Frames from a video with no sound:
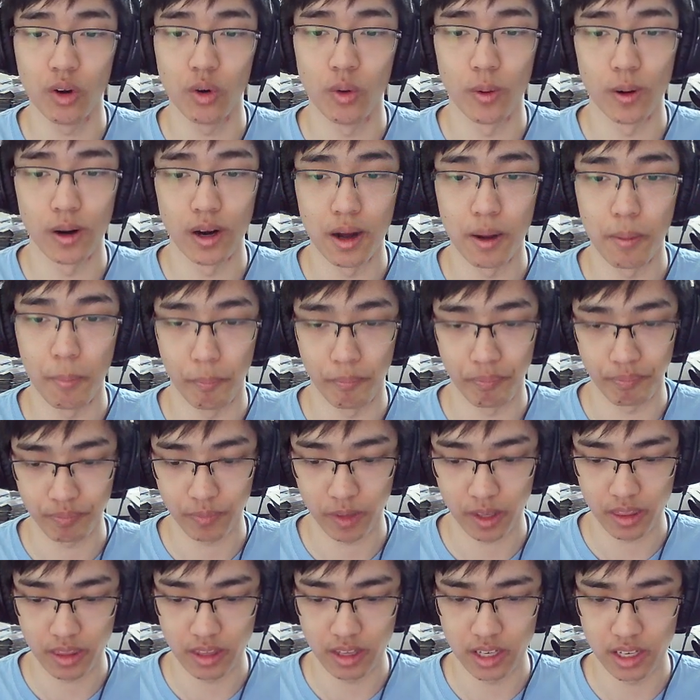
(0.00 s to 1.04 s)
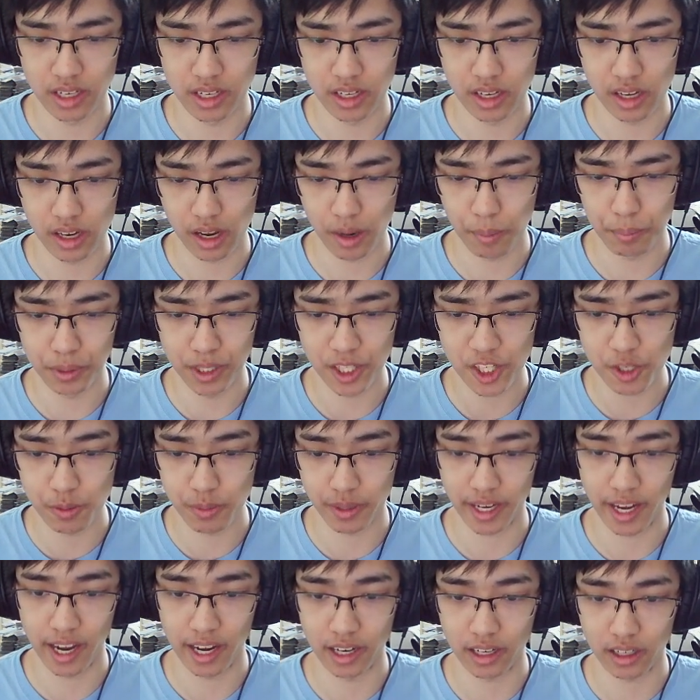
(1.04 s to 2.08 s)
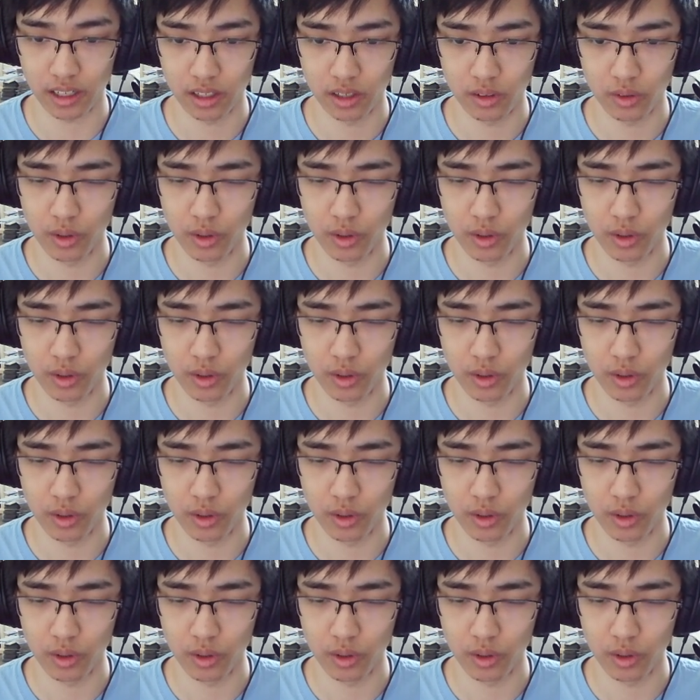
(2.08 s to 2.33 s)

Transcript: Or the blitz mechanic.